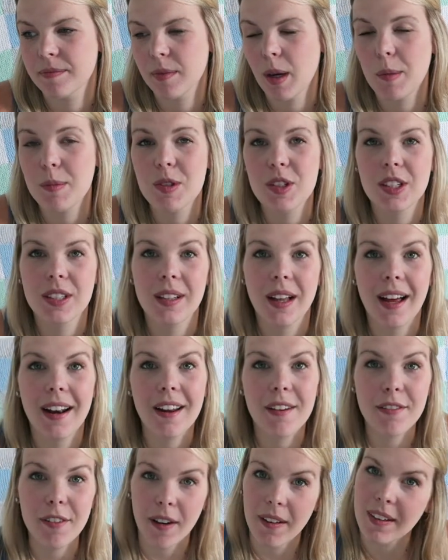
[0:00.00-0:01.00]
I'm just glad
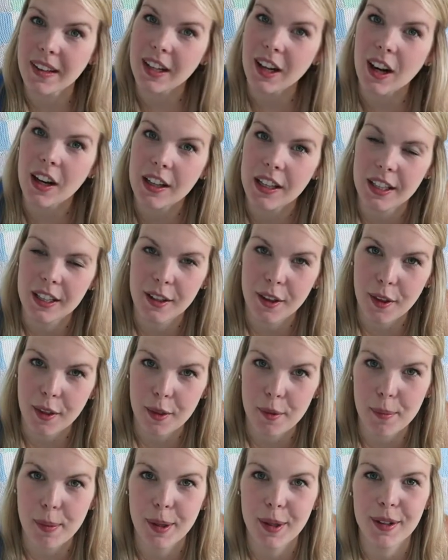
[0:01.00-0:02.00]
I finally got like
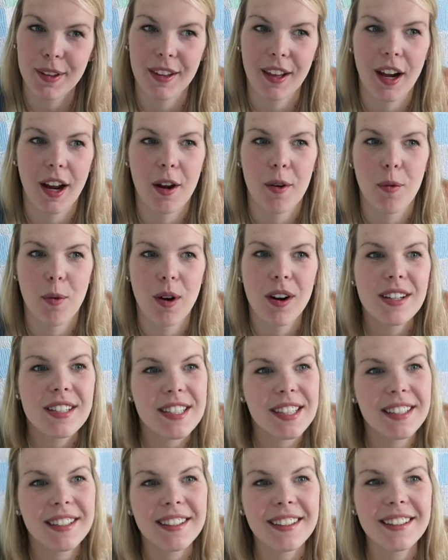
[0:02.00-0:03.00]
the birth that I
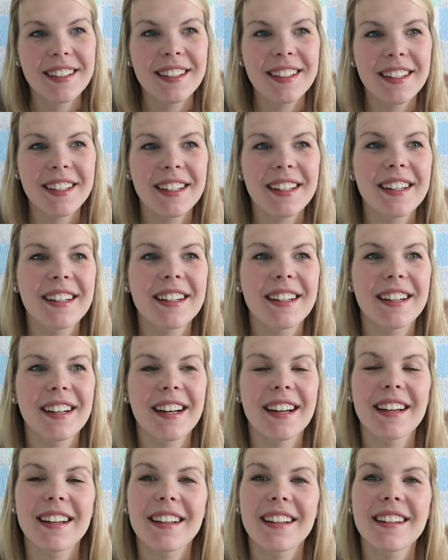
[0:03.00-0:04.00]
wanted,
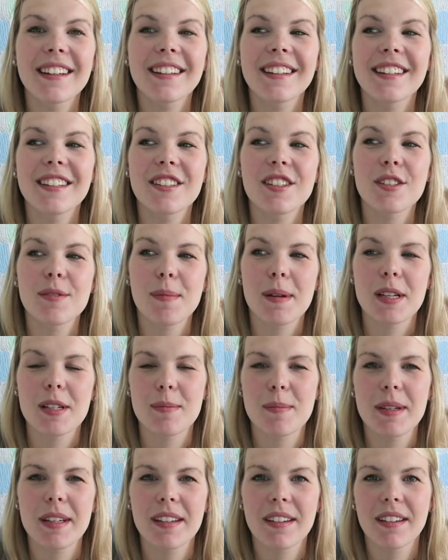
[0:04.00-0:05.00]
and it just makes
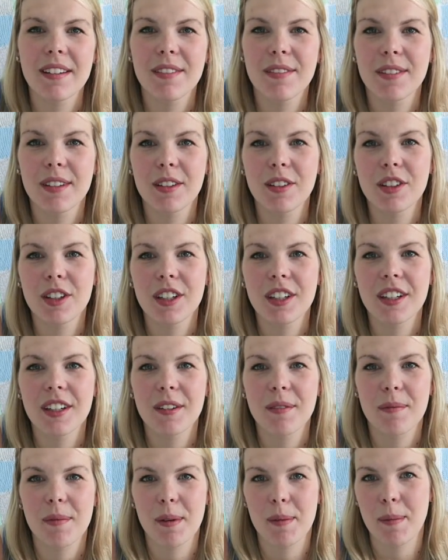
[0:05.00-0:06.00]
me feel good
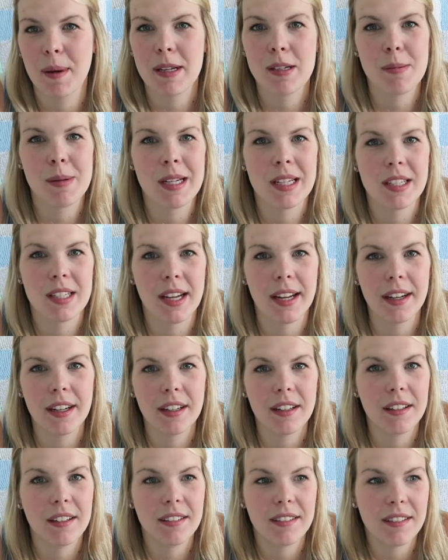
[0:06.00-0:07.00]
and makes me
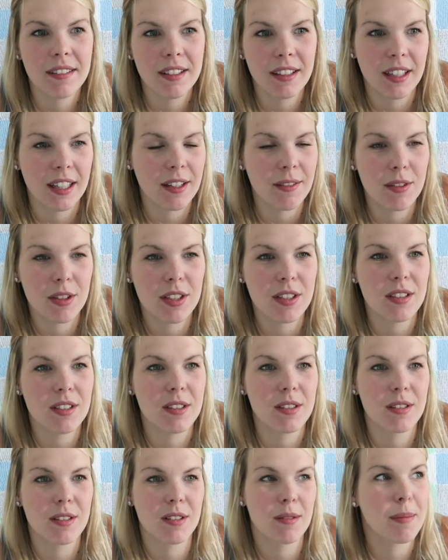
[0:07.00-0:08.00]
excited even
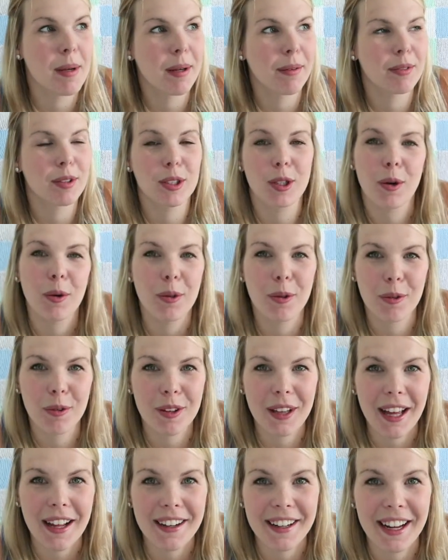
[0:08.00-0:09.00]
to be able to go through
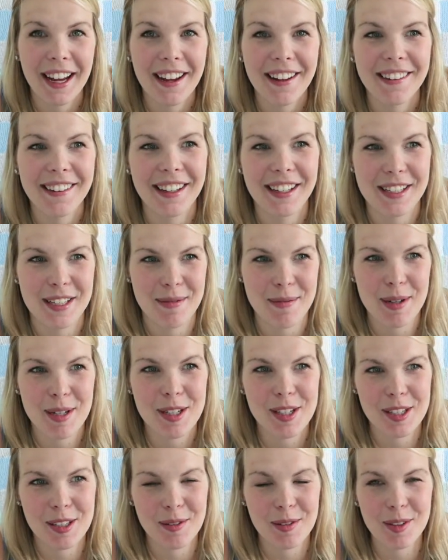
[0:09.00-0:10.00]
that again. Like, as much
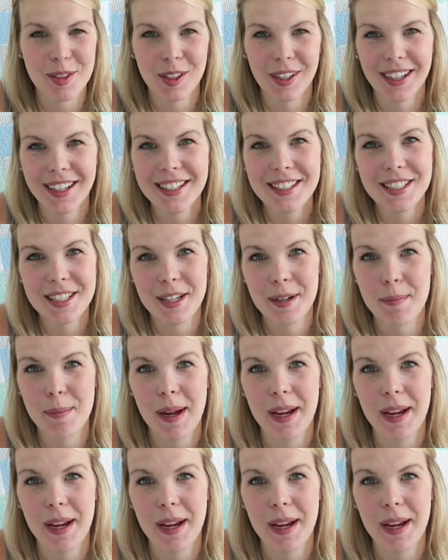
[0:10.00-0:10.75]
as it was crazy and